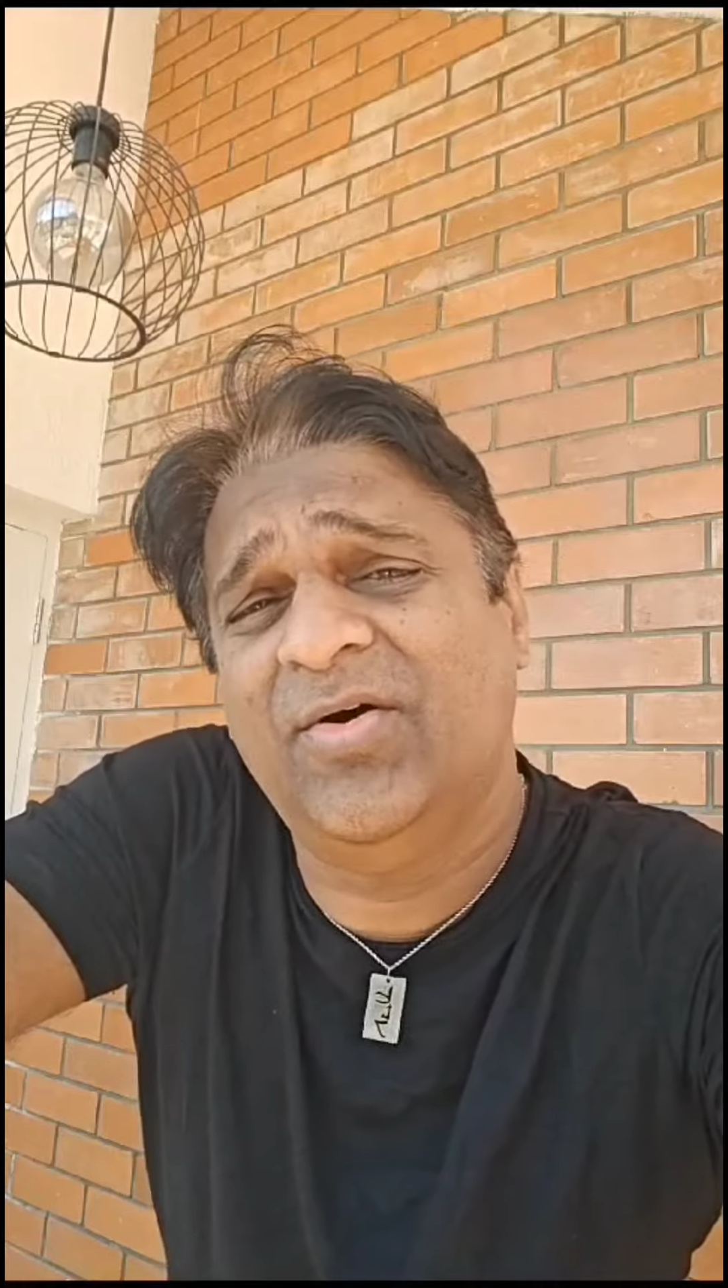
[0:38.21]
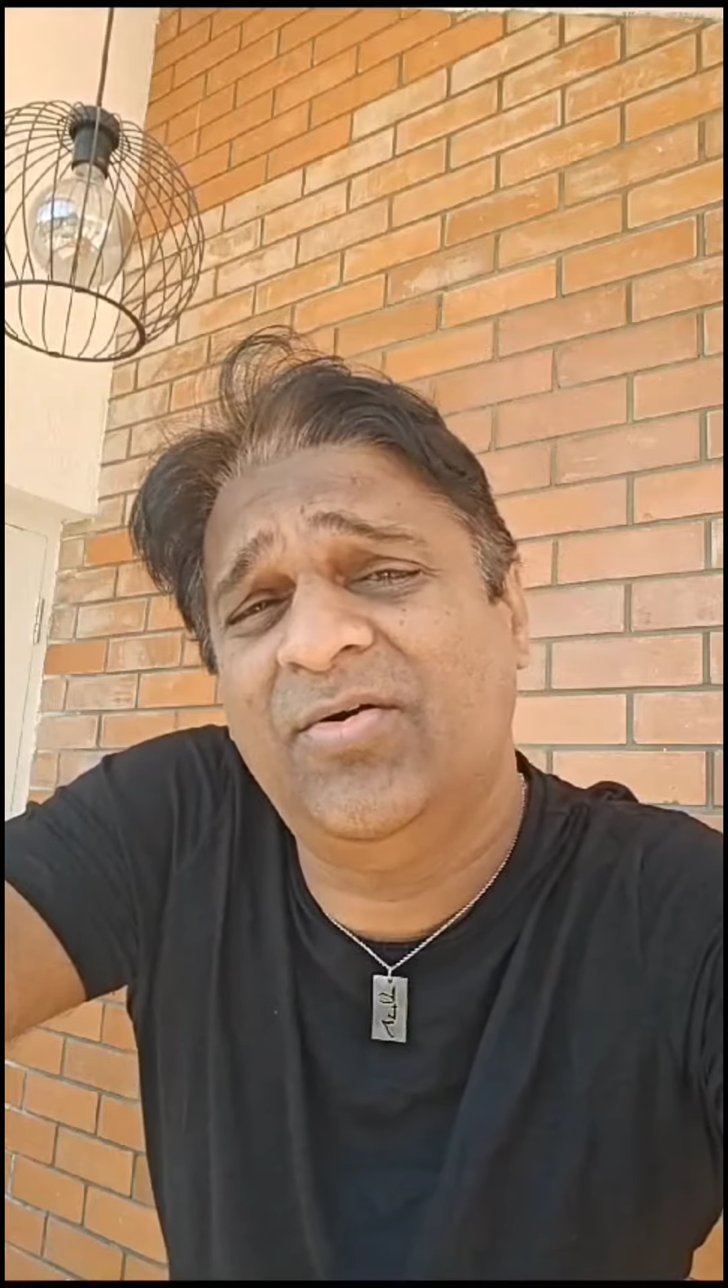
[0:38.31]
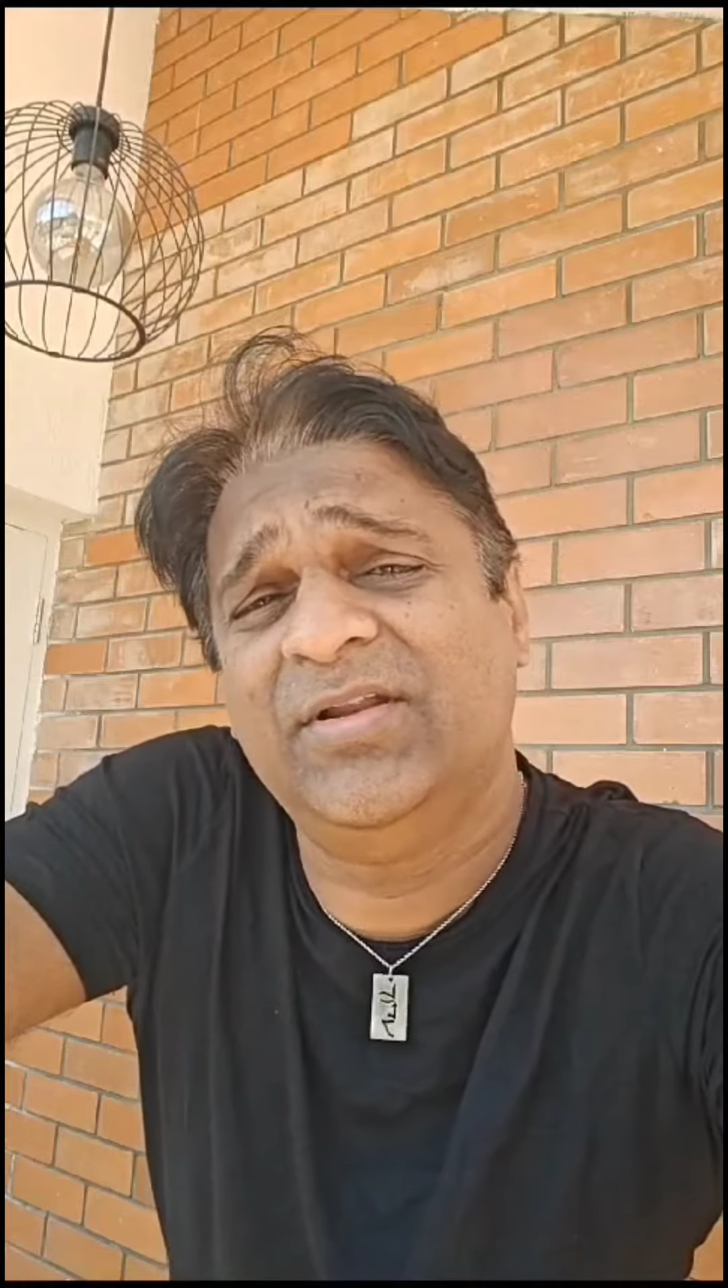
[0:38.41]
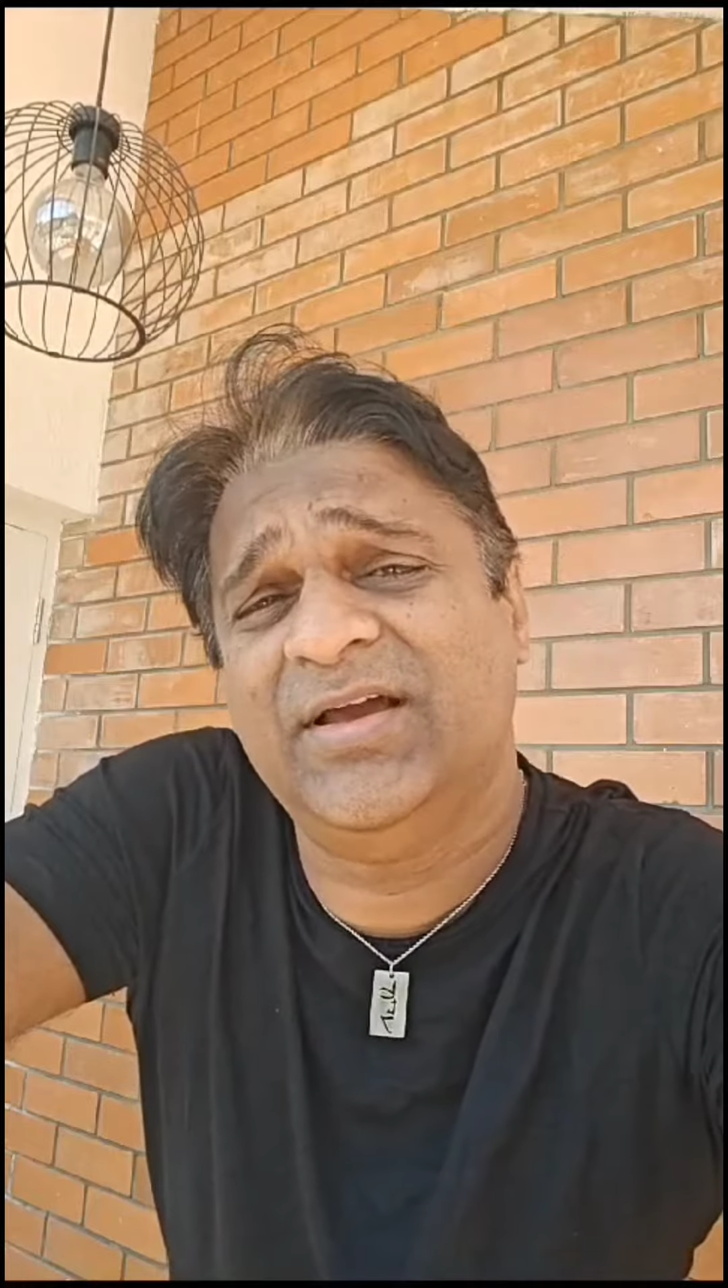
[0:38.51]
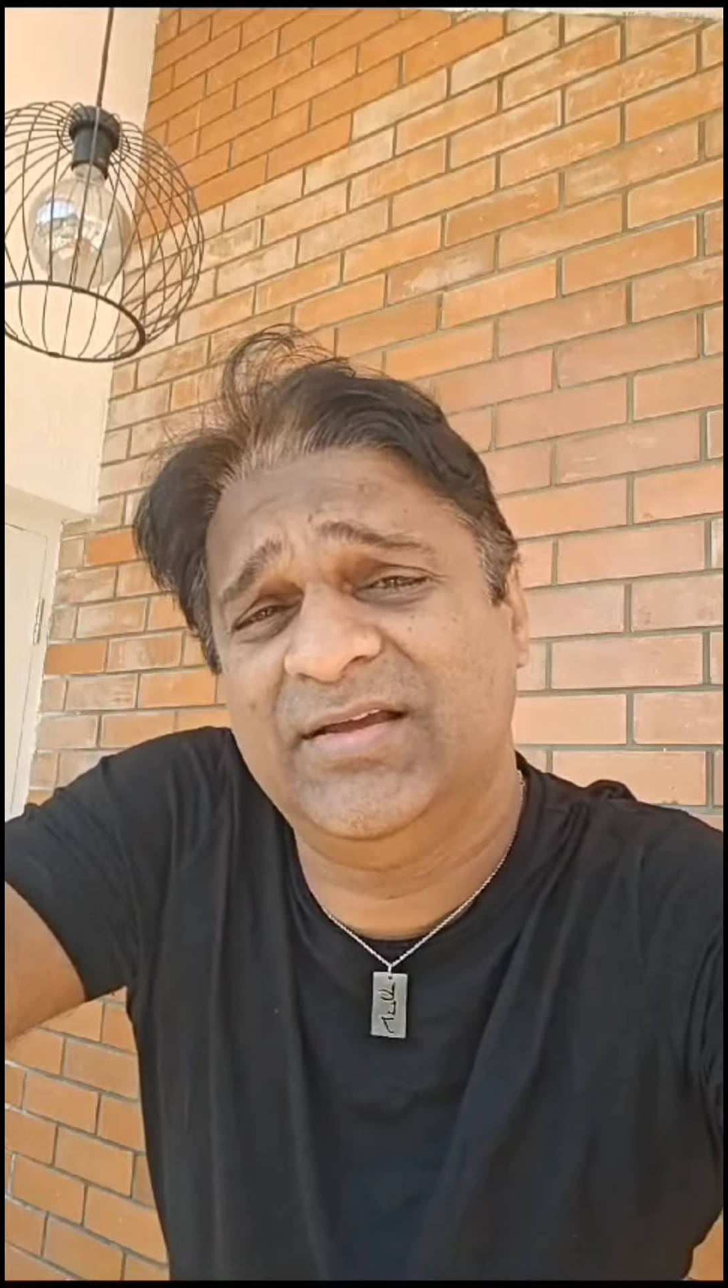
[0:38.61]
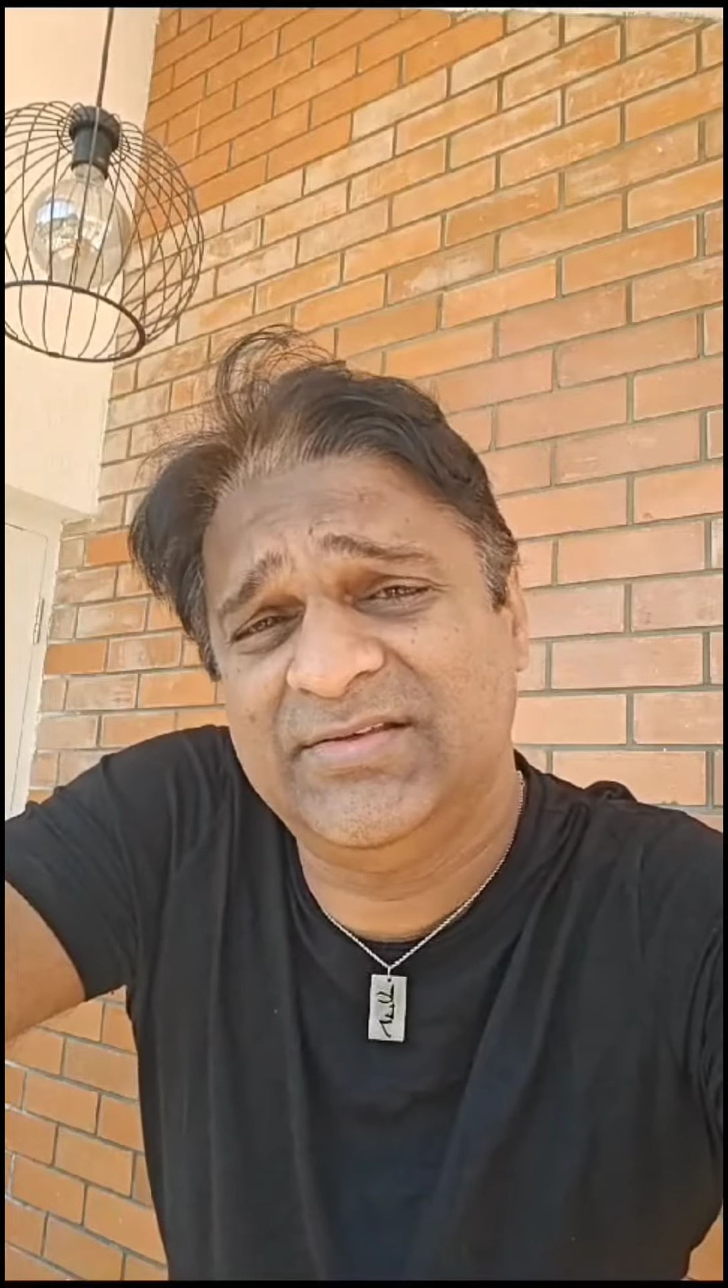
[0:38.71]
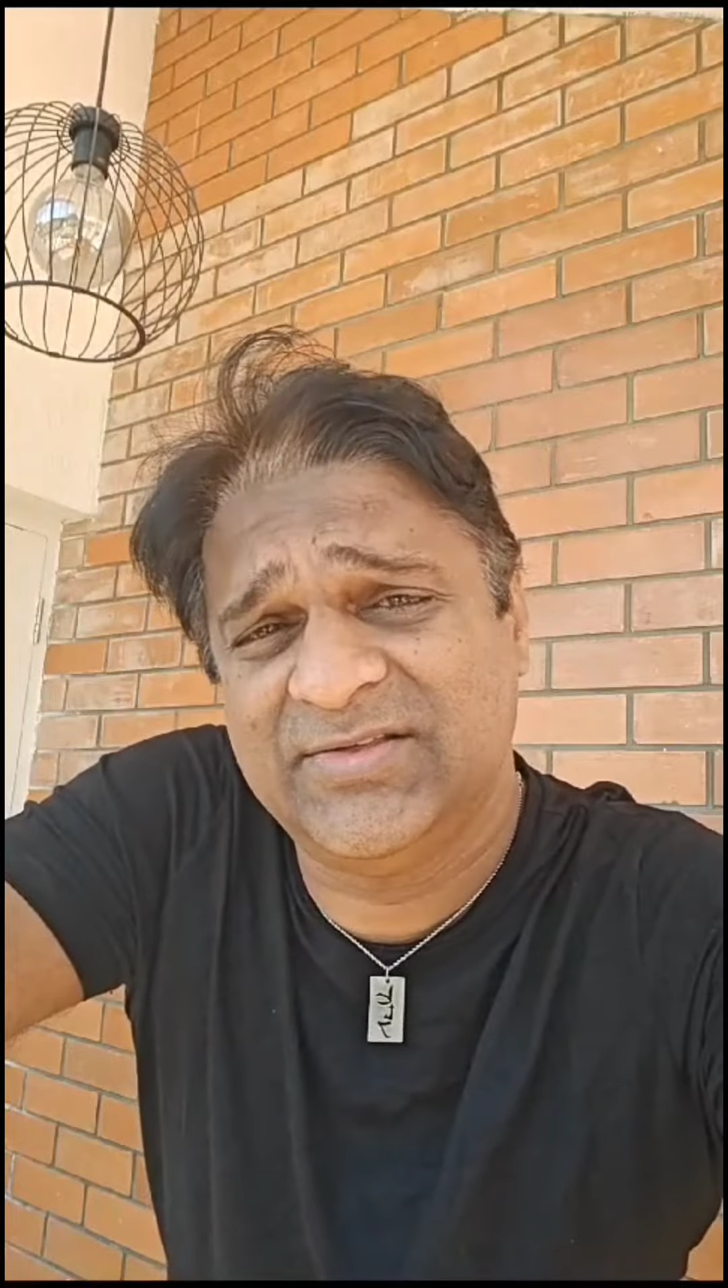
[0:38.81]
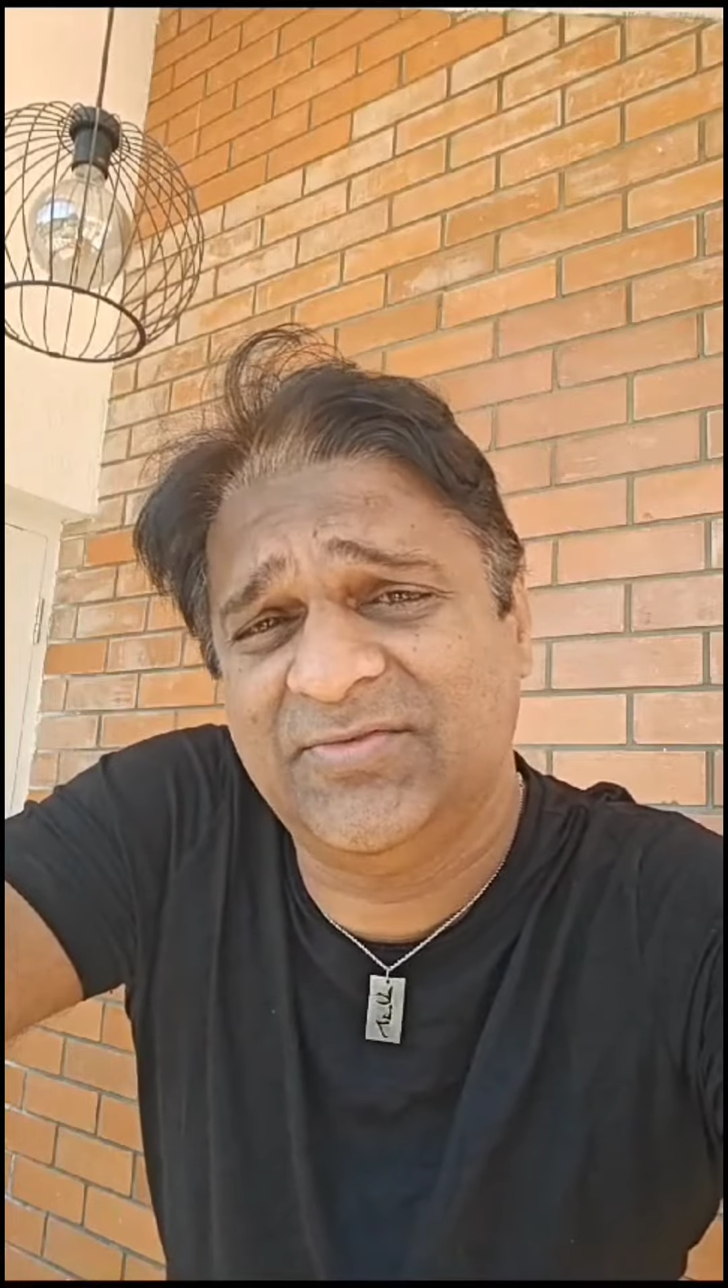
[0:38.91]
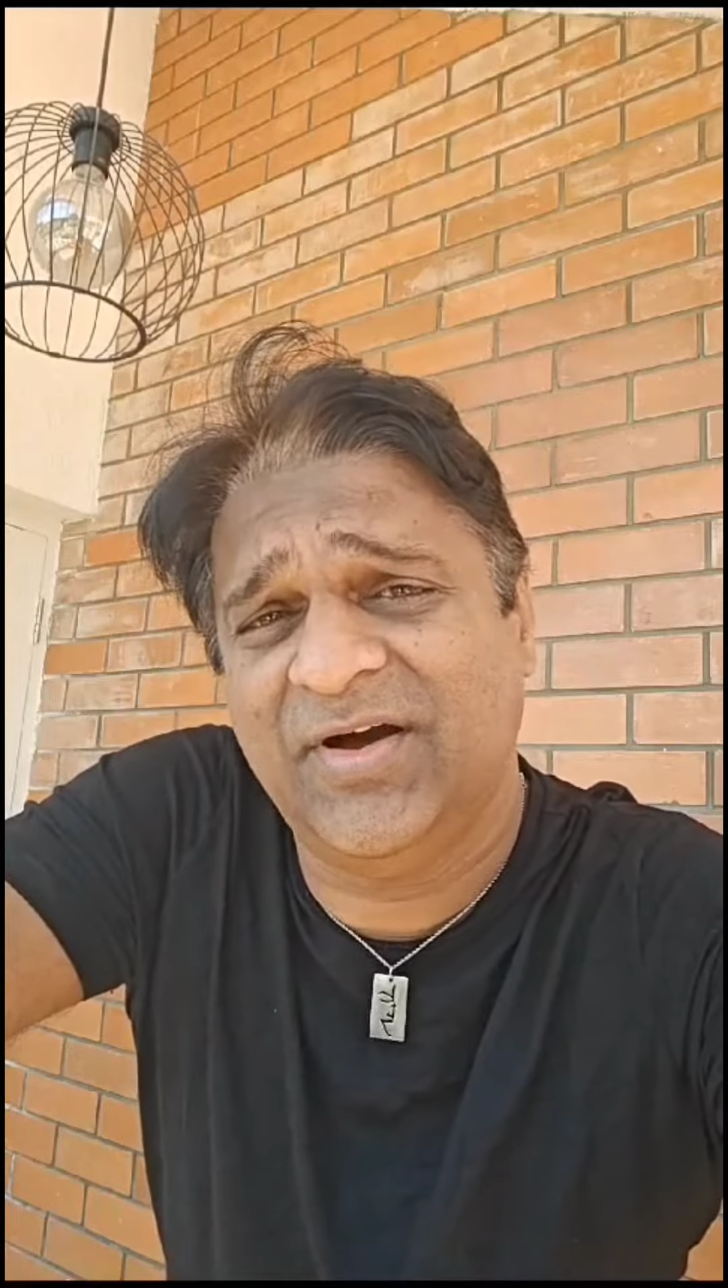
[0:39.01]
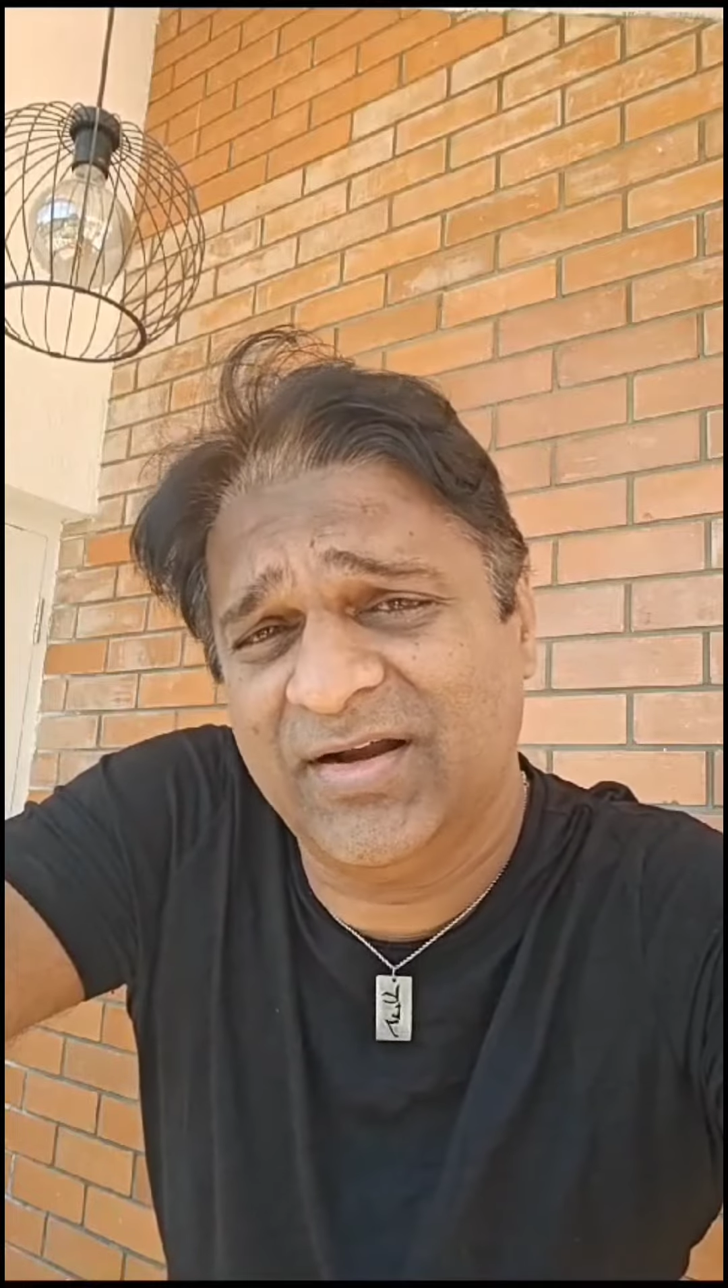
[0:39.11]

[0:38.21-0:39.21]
all kinds of